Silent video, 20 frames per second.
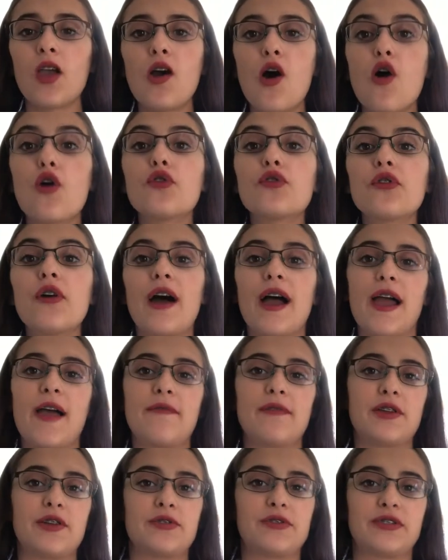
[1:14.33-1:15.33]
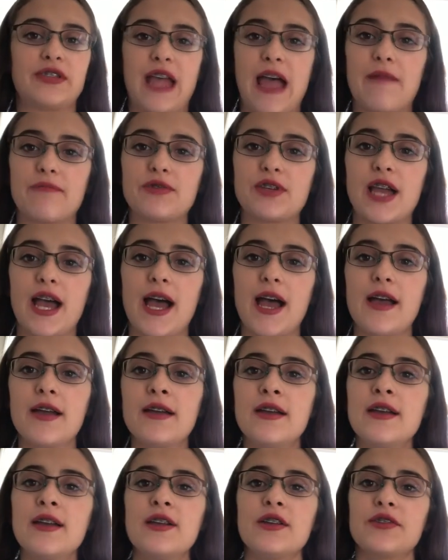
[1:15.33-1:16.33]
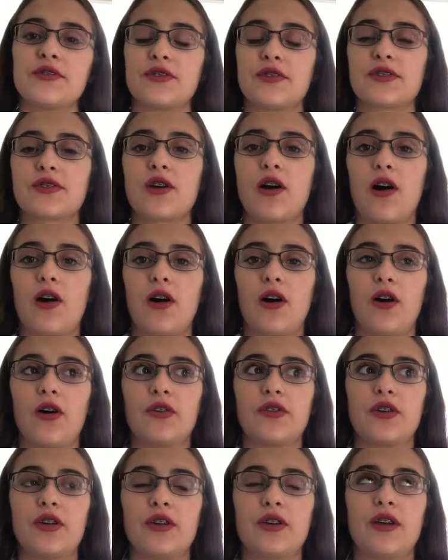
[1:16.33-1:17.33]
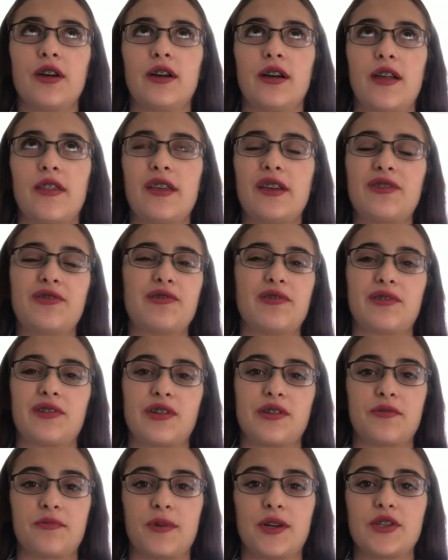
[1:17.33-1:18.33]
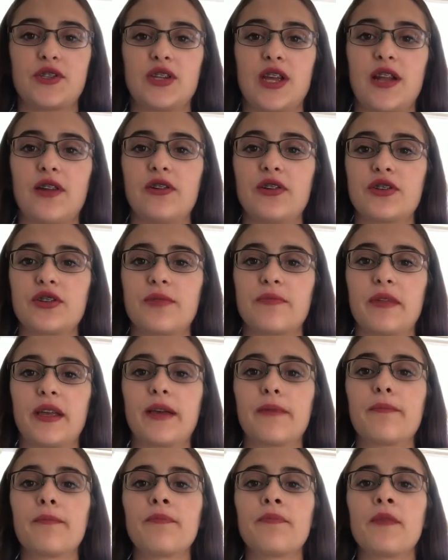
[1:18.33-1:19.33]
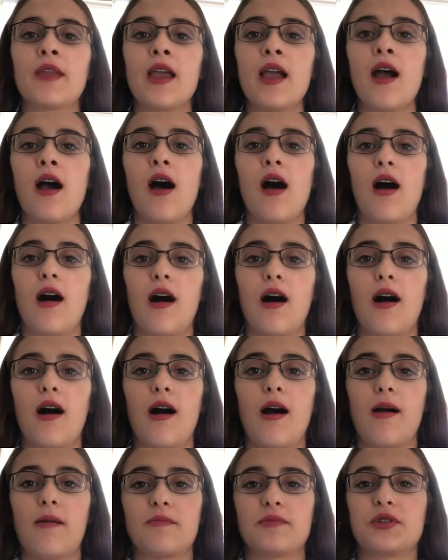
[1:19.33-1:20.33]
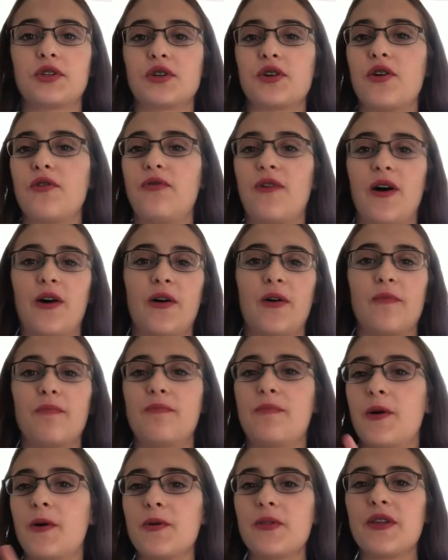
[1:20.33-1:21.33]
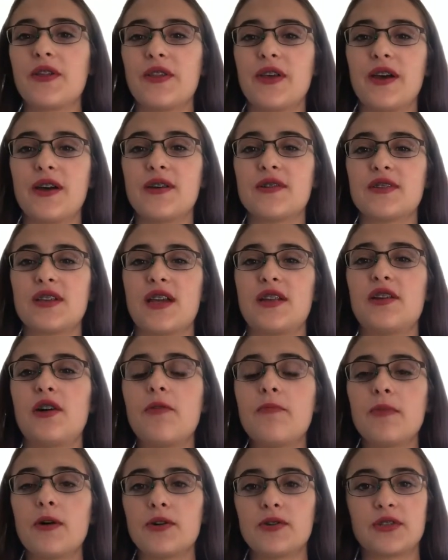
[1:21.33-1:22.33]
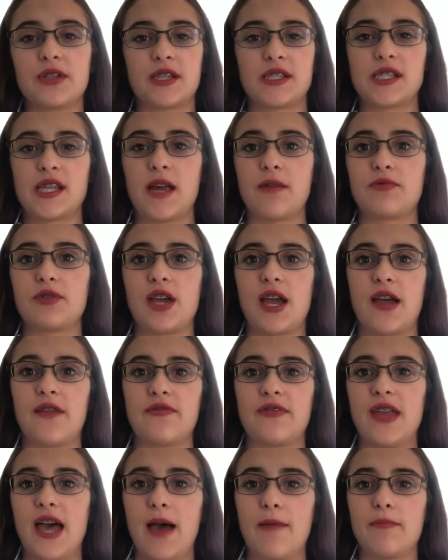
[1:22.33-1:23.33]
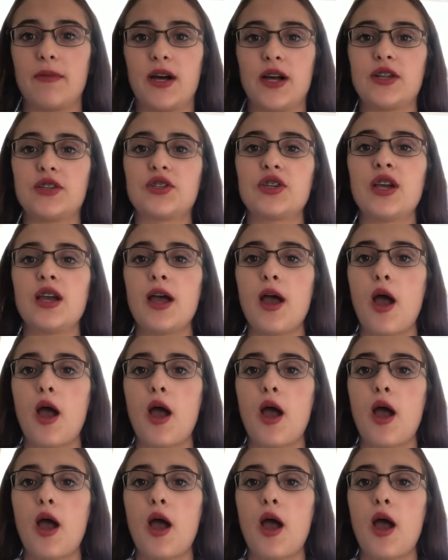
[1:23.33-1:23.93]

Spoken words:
Also, I have a new Snapchat, just called, I think, Jordan's Brace Channel or something. So go follow both of those. I don't post on Snapchat that much,